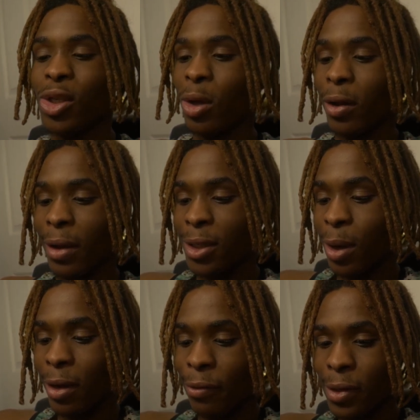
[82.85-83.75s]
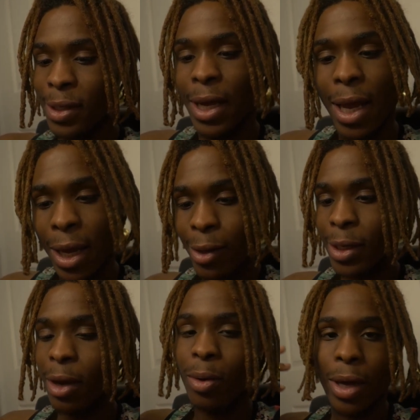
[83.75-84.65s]
So, look, so I looked for it today and I
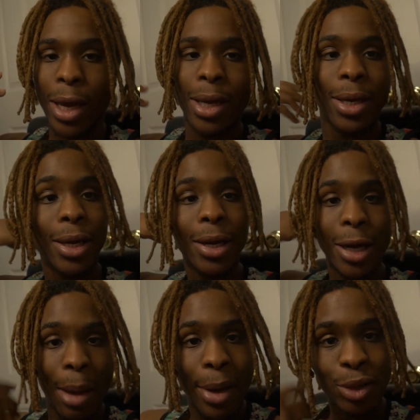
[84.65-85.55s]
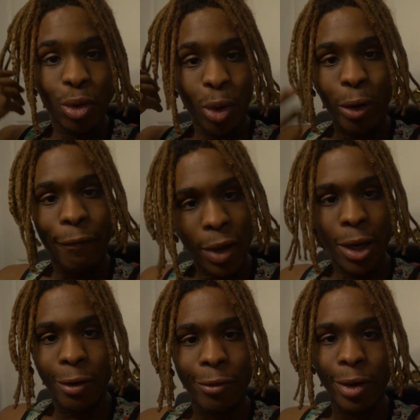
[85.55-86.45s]
was like, okay, now I'm actually gonna record a
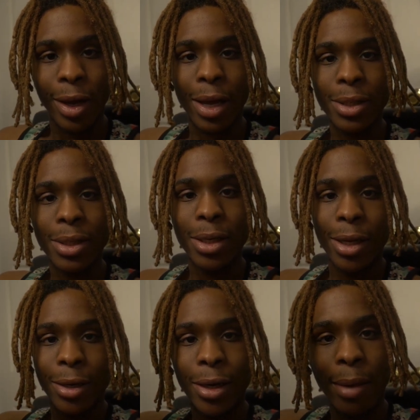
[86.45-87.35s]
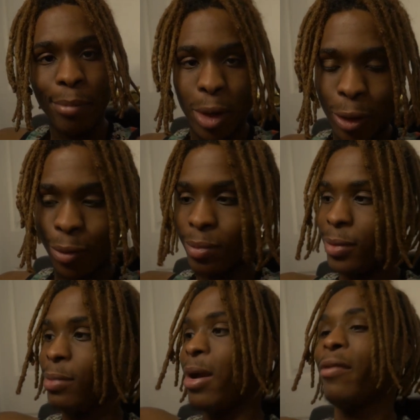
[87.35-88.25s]
video for you guys. Then boom,
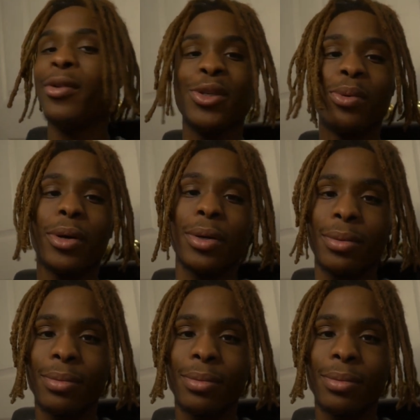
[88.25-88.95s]
microphone doesn't work.